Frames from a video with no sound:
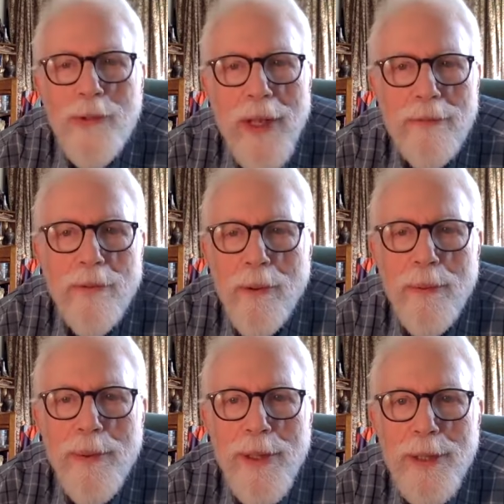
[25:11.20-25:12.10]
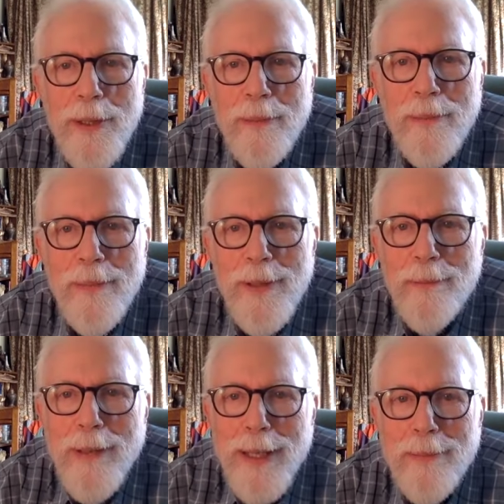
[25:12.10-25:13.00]
straightforward than
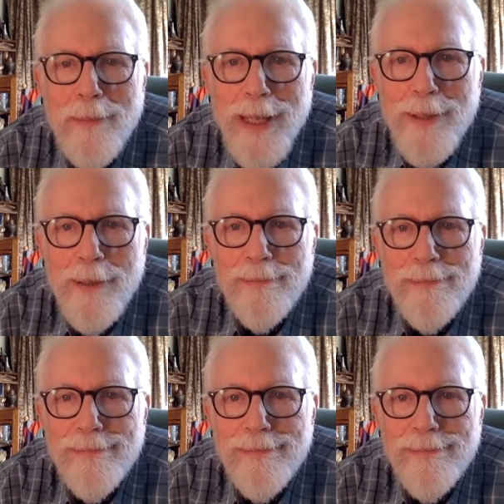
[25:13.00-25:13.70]
you might imagine.